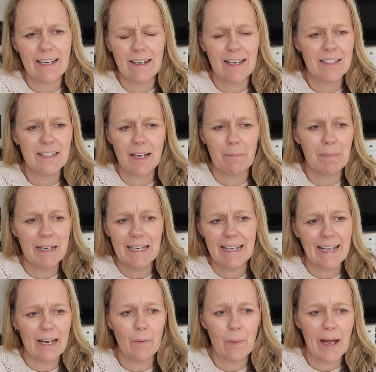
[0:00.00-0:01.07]
nice to completely
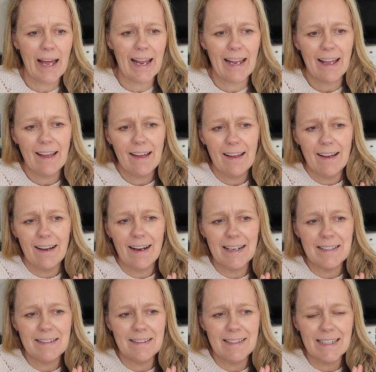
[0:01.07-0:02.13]
get away.
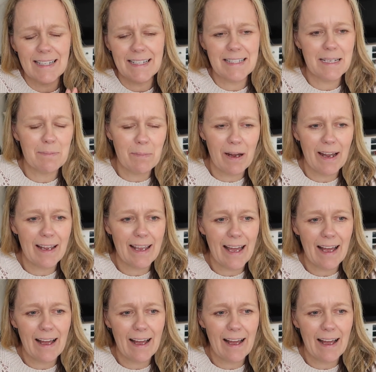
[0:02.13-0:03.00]
I deleted my